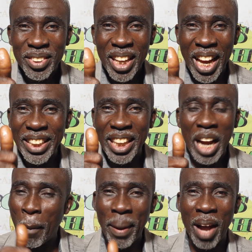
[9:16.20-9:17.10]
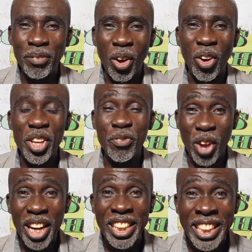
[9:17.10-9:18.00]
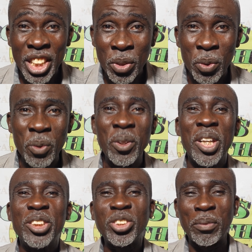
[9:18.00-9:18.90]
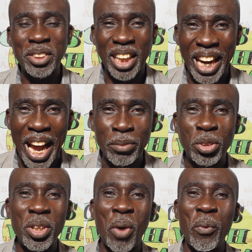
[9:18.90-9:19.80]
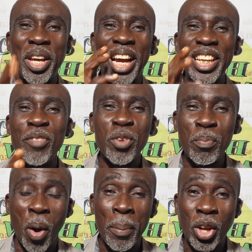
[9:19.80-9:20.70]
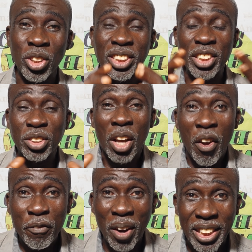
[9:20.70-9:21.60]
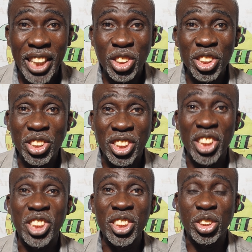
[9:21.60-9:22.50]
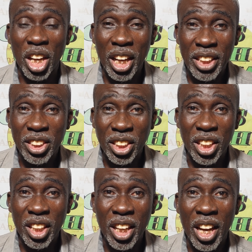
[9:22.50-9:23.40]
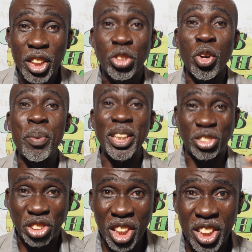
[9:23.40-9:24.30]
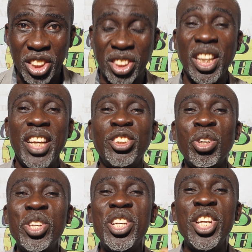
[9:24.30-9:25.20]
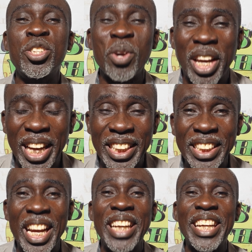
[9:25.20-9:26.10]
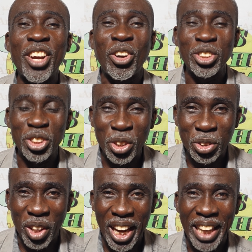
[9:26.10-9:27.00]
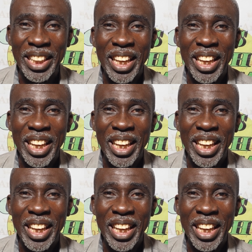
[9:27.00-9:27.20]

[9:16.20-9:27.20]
And then above all, if you are new, subscribe so that we can give you more. Because this foundation teachings is going to be a series. So you need to get it and then continue to learn.